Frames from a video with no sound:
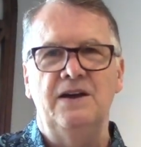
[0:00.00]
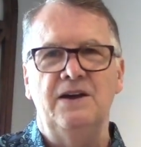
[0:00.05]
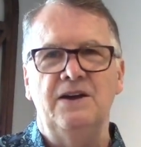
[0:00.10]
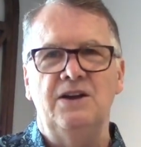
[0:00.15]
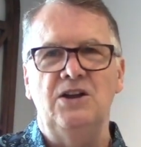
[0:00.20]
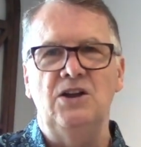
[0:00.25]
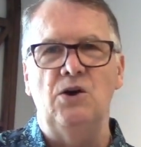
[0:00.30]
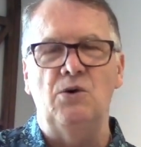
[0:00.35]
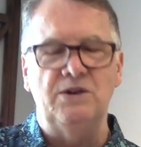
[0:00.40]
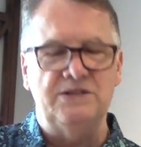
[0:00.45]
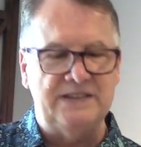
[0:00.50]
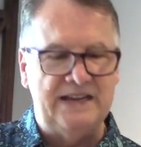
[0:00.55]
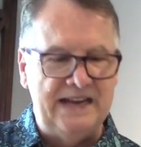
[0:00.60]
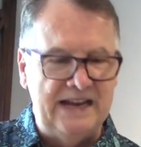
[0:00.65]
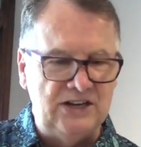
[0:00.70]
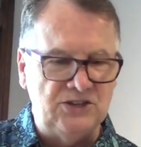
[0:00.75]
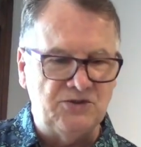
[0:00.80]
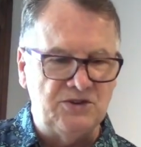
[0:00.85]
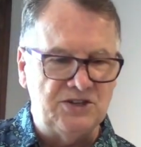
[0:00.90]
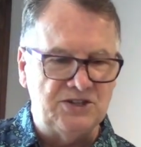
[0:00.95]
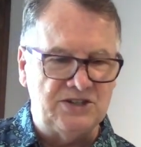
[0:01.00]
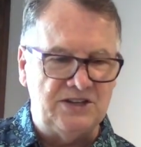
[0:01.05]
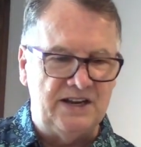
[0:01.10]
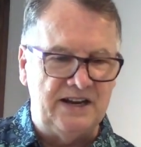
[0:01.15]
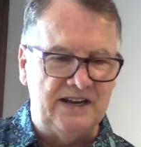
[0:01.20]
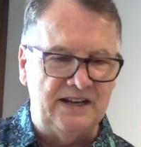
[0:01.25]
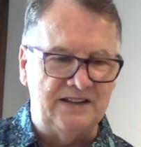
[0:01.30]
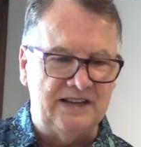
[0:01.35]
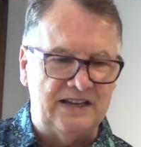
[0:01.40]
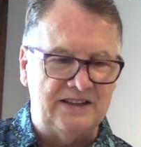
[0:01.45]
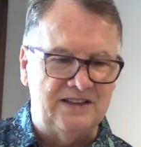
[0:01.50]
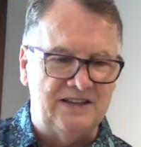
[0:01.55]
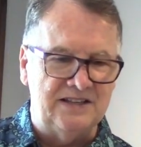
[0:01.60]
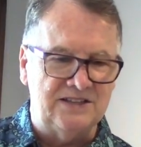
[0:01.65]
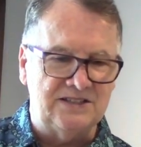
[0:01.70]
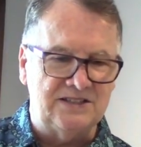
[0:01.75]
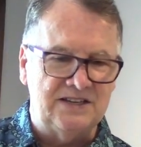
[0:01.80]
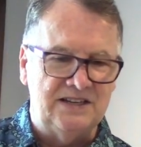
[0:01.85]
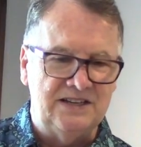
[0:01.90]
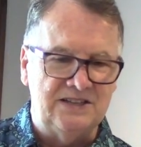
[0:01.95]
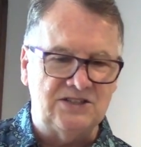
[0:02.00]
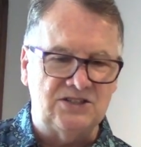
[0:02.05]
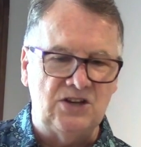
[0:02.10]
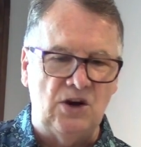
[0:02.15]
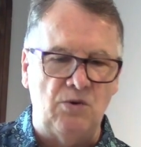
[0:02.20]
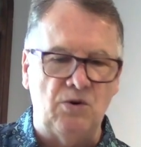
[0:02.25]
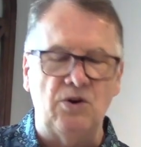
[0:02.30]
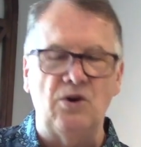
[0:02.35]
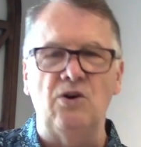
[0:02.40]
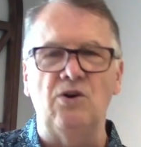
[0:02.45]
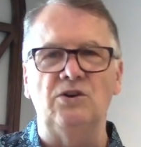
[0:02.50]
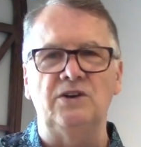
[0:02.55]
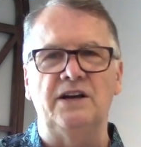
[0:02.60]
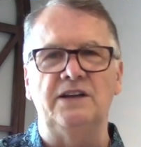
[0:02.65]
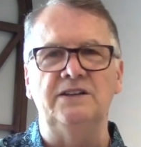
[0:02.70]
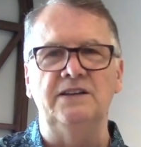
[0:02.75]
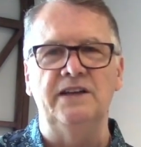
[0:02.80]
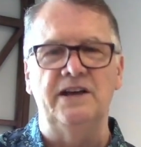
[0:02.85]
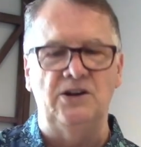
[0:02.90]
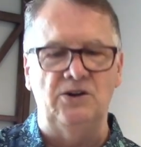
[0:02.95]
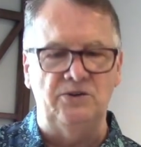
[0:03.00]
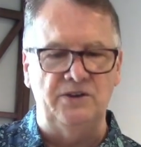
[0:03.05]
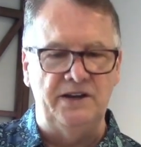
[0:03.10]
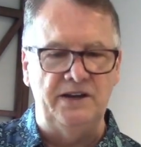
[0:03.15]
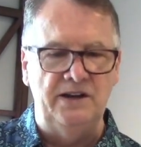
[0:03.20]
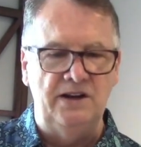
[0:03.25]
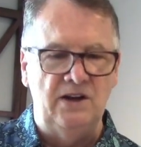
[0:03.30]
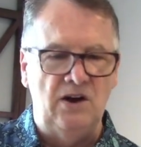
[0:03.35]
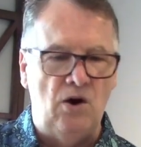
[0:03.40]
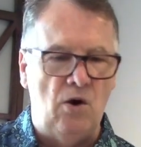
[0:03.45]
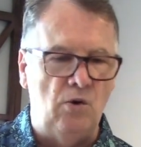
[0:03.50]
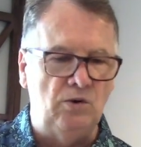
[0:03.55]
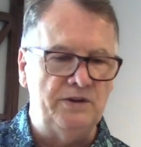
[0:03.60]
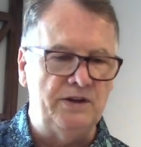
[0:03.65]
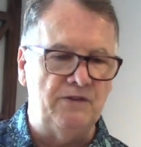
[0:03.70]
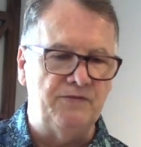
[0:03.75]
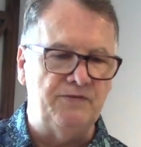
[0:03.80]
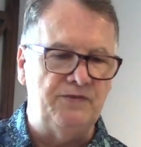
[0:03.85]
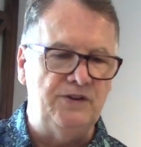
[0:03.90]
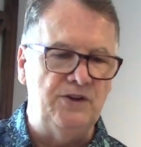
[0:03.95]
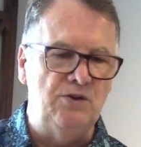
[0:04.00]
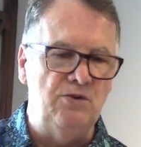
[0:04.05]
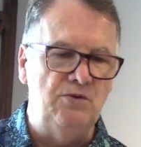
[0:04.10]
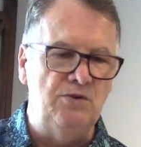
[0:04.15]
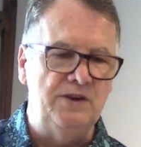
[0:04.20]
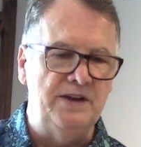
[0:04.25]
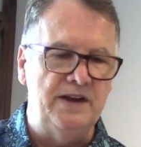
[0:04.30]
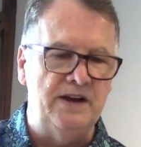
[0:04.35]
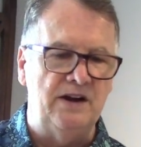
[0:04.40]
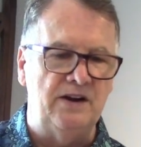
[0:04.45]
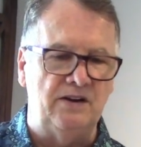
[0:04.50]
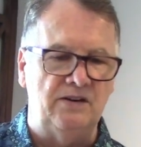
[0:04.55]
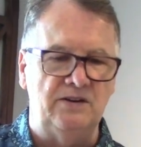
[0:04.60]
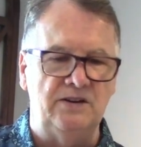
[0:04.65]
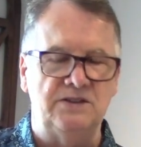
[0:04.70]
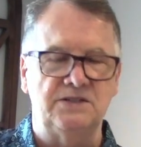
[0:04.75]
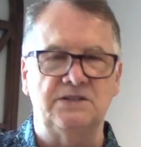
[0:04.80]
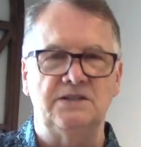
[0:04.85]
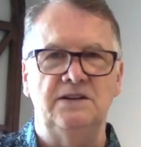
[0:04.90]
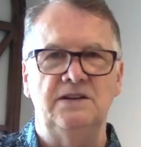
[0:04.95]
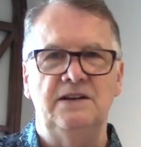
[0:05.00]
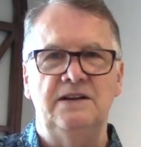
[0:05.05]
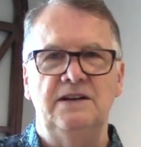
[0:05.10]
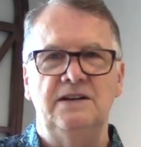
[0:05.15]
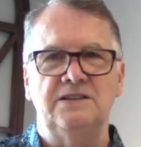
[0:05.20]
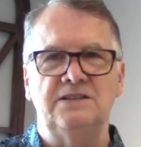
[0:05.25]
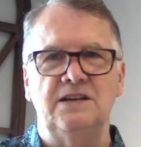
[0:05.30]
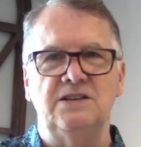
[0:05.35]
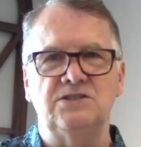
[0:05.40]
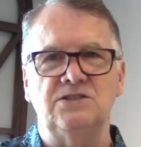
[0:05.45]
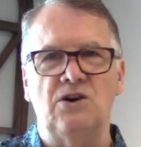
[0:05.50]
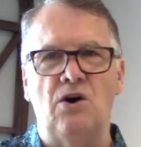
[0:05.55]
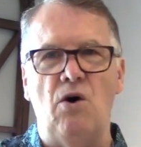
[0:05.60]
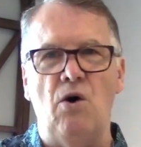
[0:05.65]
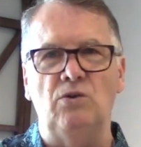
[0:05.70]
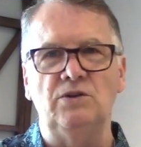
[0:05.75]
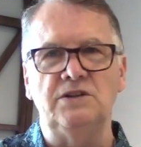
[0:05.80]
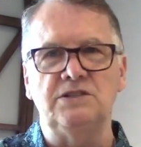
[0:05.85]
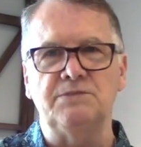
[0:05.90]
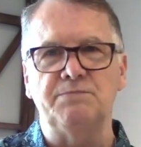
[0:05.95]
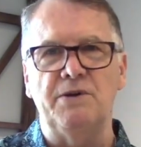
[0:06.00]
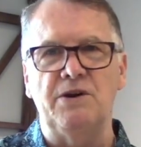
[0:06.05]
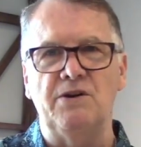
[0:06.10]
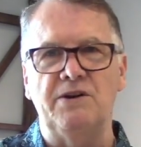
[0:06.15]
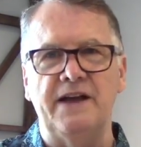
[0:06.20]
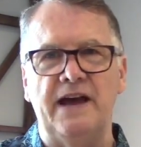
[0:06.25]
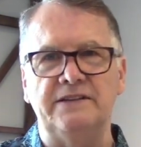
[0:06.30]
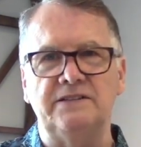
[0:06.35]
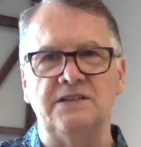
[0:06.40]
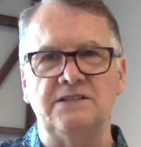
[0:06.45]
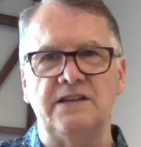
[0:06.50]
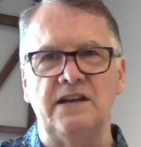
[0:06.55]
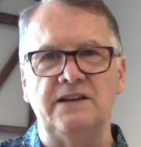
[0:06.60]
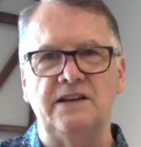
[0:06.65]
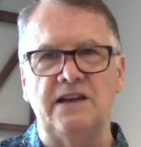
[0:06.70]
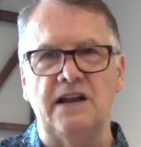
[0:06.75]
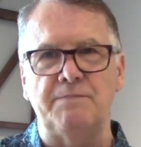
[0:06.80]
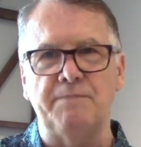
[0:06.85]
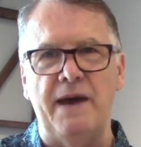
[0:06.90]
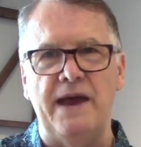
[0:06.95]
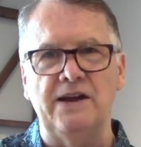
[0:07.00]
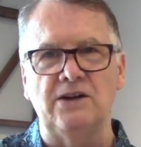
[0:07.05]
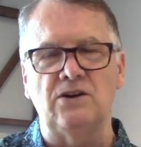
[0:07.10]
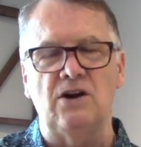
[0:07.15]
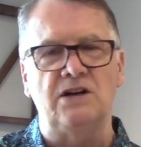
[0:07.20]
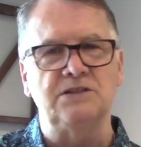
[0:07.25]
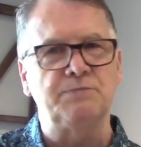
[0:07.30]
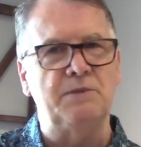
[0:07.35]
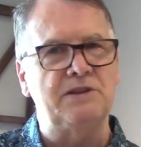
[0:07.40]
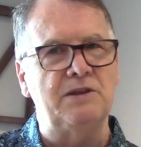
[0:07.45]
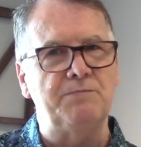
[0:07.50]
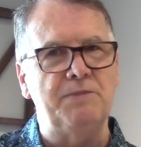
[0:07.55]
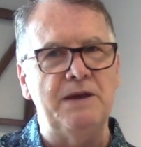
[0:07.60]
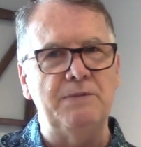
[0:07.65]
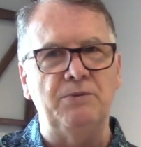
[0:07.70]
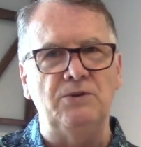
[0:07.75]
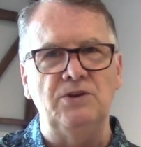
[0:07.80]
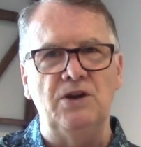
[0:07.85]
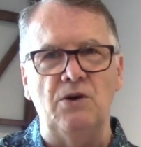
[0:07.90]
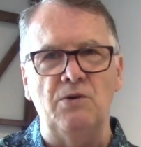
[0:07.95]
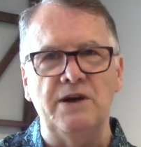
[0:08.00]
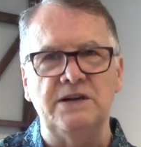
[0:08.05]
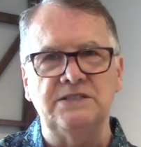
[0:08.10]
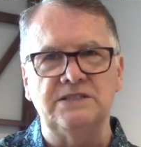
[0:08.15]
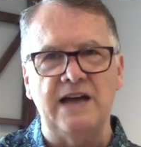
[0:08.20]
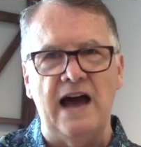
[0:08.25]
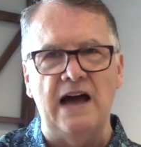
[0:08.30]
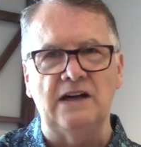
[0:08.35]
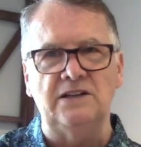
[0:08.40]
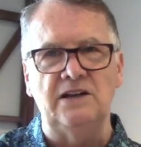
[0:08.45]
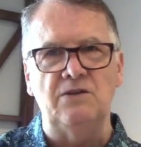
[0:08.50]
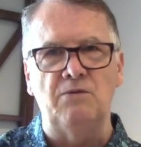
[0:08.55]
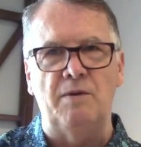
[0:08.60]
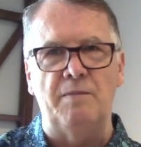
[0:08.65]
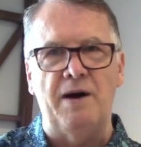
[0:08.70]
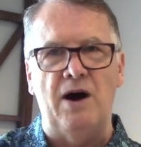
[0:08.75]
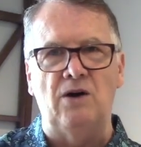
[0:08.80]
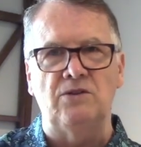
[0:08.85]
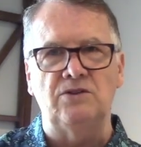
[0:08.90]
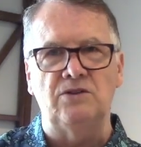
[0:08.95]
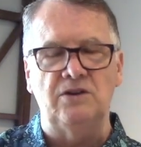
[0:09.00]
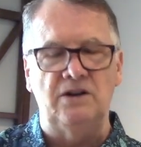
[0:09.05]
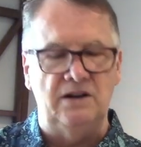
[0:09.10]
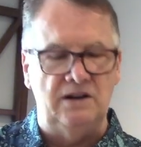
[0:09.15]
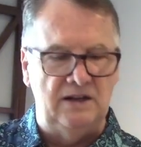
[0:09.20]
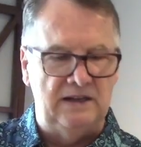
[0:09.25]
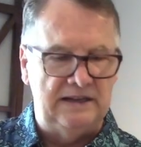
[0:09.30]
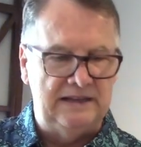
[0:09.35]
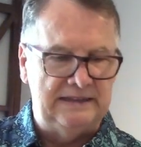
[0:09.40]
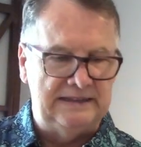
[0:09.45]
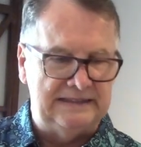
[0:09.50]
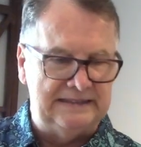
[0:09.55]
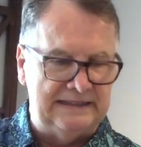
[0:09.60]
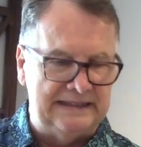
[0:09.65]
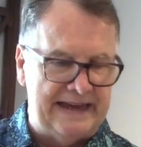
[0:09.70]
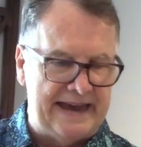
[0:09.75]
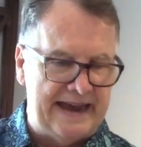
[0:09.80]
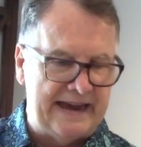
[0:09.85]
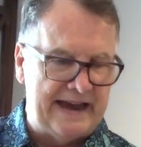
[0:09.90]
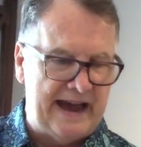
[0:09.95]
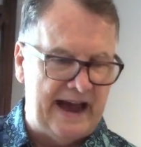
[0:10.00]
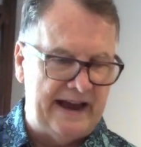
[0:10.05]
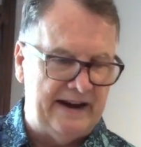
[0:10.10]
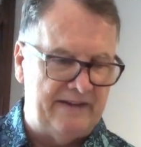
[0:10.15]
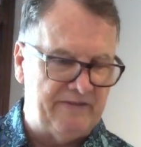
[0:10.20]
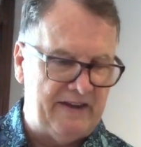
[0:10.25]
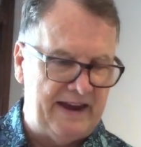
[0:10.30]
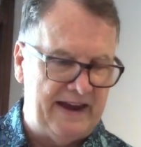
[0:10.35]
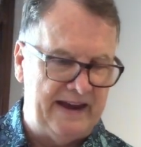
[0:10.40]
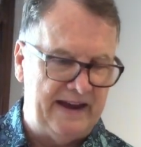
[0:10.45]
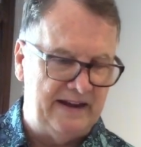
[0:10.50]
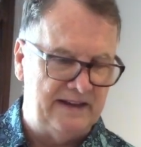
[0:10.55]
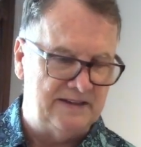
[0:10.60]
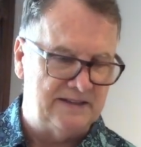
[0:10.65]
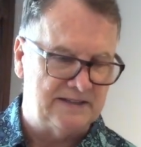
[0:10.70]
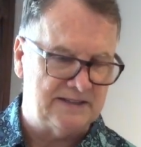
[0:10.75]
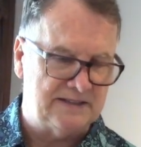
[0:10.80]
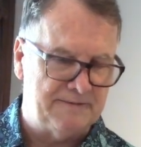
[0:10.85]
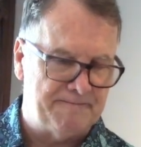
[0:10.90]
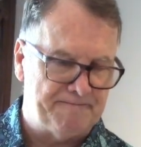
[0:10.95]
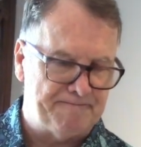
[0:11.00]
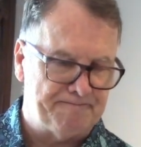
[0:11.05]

You know, it's interesting that this is so early, literally only a few years since the Holy Spirit had descended at Pentecost, but the people know exactly about the laying on of hands.